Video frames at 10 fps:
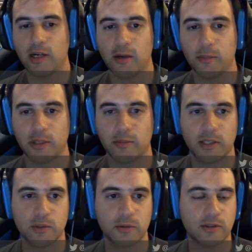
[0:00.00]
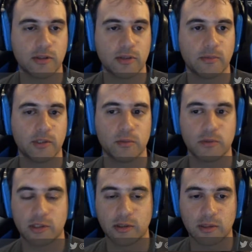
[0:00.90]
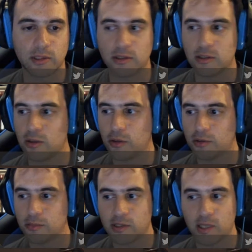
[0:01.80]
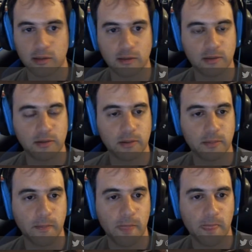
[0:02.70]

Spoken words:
the hard way by using some of the tools in this awesome site. So